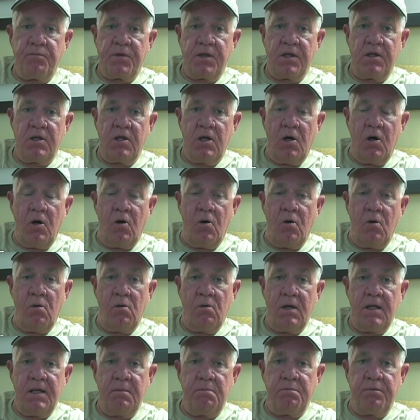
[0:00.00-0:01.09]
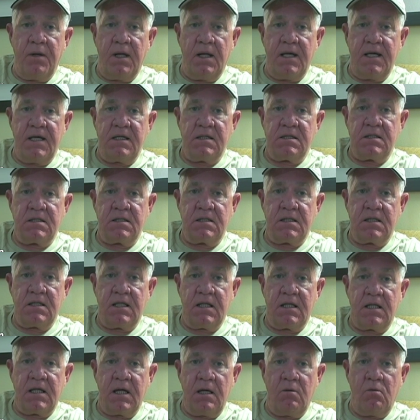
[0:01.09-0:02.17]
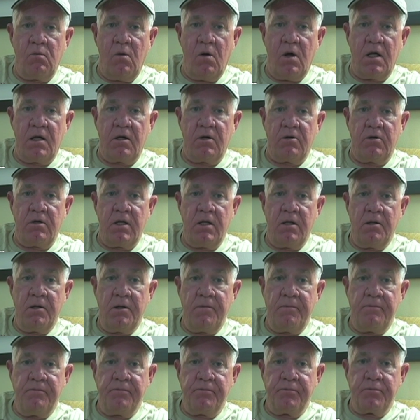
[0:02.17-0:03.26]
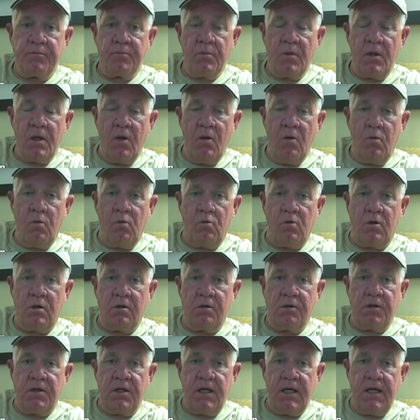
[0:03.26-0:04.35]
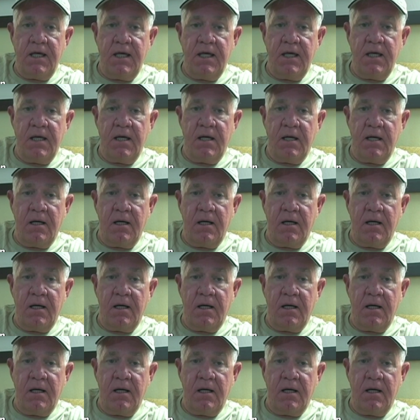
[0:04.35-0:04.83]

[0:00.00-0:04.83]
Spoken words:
the only place that they watered were the